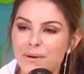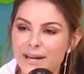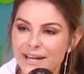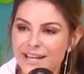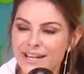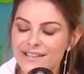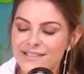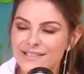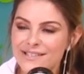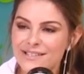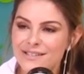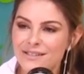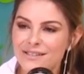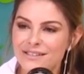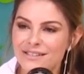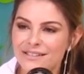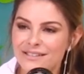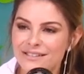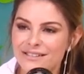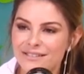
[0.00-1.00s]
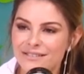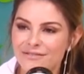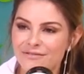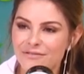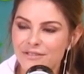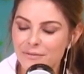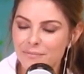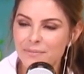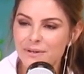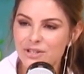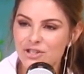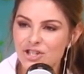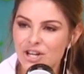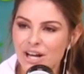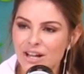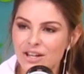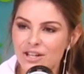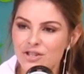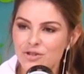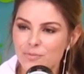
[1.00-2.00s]
biggest Fitbit
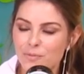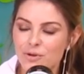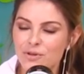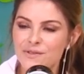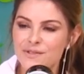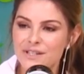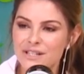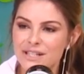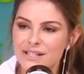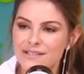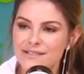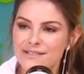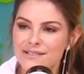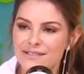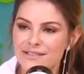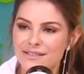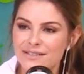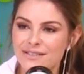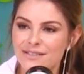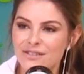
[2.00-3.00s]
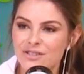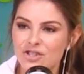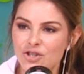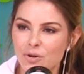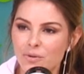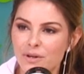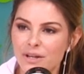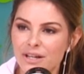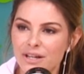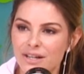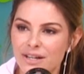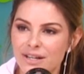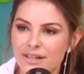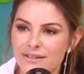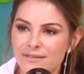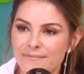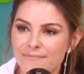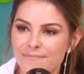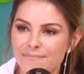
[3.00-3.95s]
challenge person is? Joe Gear.